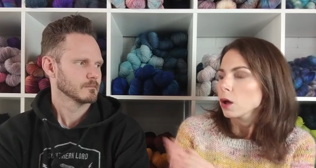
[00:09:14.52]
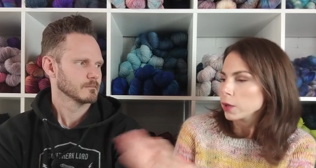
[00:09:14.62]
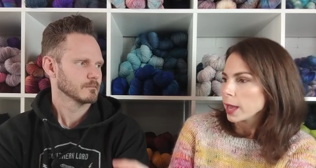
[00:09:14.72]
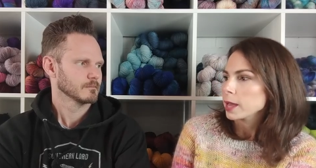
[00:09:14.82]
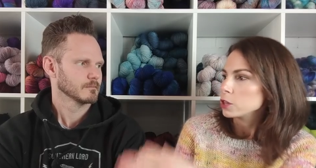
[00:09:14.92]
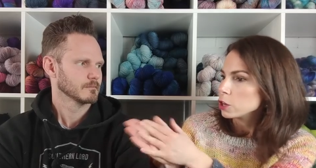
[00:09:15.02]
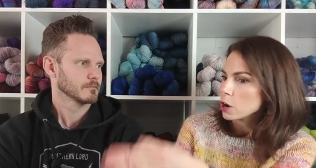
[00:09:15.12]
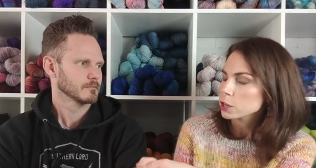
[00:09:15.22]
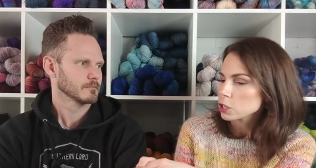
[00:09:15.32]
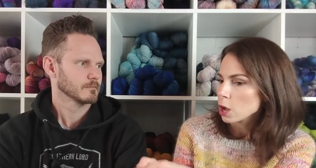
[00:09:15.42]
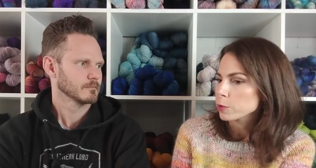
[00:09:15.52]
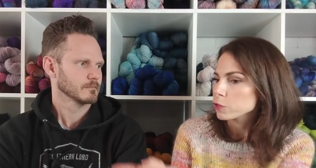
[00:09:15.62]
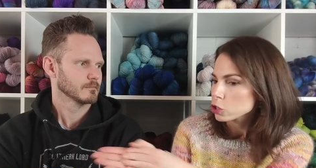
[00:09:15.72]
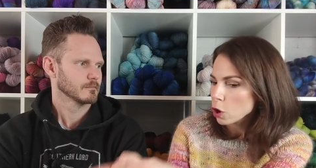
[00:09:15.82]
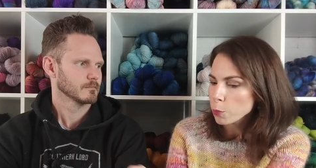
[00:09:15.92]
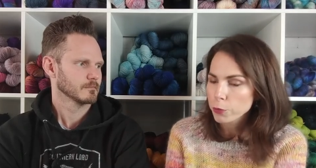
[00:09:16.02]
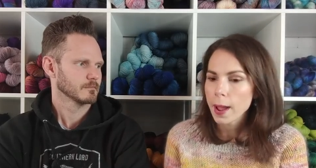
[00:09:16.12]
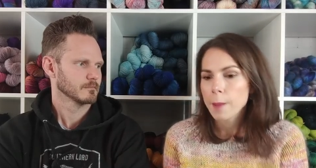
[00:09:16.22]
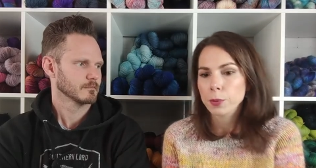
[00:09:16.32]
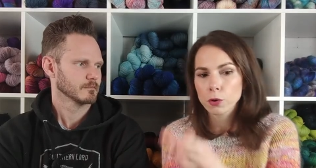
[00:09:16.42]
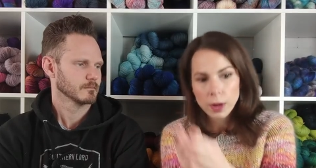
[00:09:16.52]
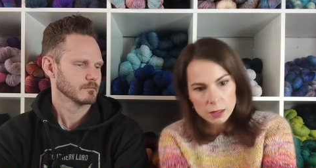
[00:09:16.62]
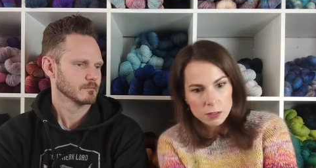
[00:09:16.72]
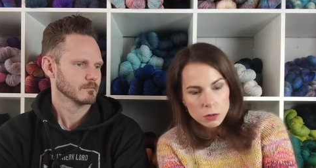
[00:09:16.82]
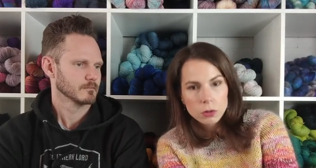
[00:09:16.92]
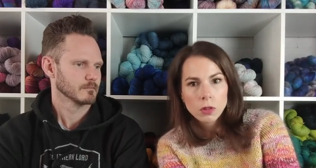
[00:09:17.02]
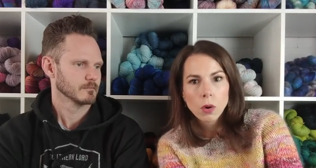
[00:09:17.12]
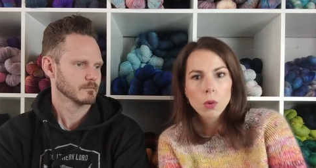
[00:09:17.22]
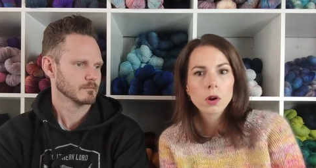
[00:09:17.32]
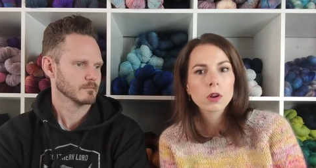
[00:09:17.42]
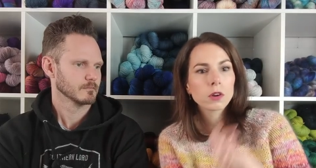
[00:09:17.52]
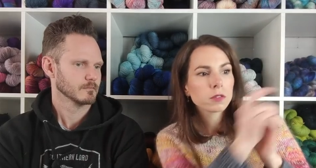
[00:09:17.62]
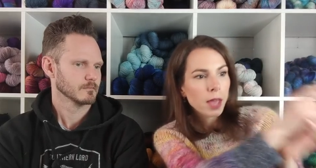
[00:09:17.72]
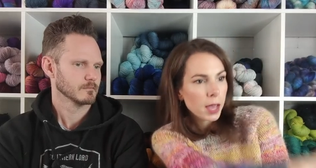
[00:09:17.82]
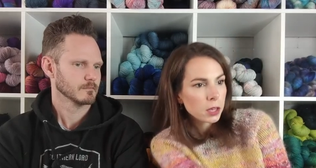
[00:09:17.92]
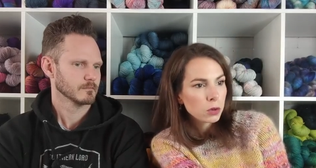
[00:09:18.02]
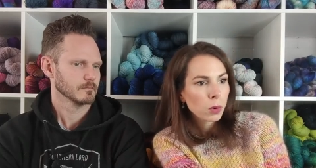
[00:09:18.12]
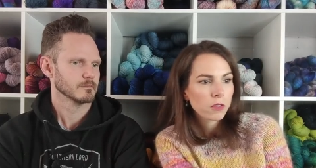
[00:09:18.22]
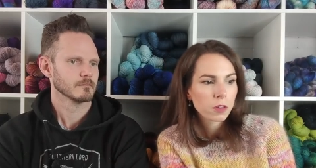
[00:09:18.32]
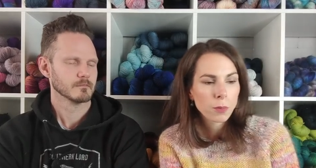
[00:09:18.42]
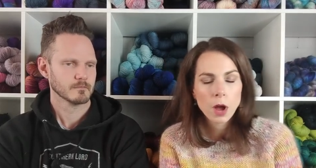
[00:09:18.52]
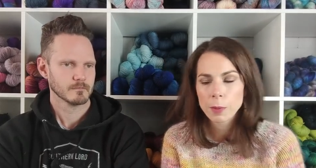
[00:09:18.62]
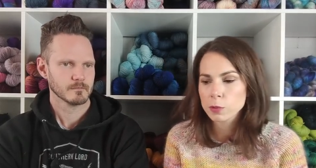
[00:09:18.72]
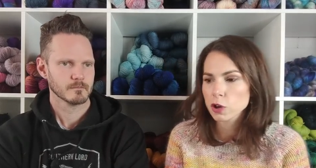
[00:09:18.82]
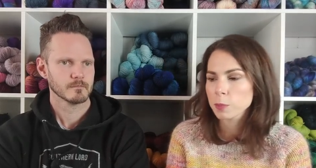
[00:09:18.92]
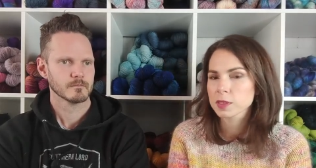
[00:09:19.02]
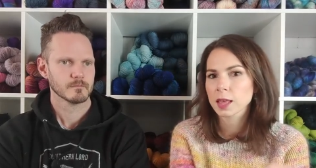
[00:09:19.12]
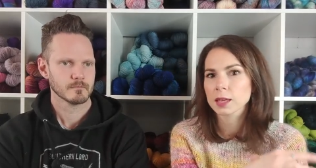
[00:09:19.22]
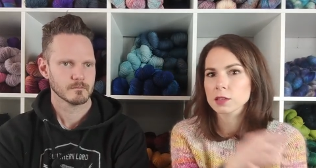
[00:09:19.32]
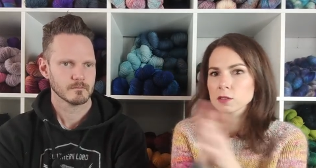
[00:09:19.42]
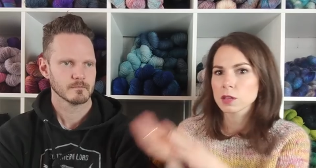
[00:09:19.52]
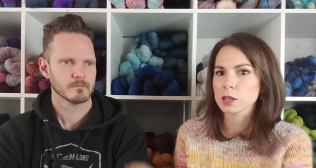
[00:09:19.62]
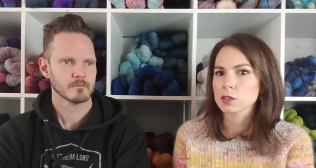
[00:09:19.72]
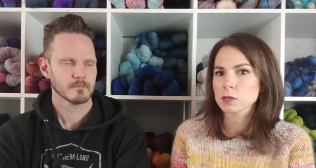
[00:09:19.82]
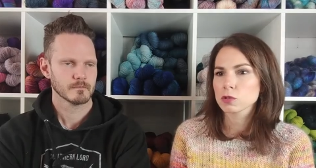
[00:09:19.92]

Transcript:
Speaker 1: okay, you're on top of show prep, Chris, you do the orders. Hey, you work for the pop up shop. It's like it's it's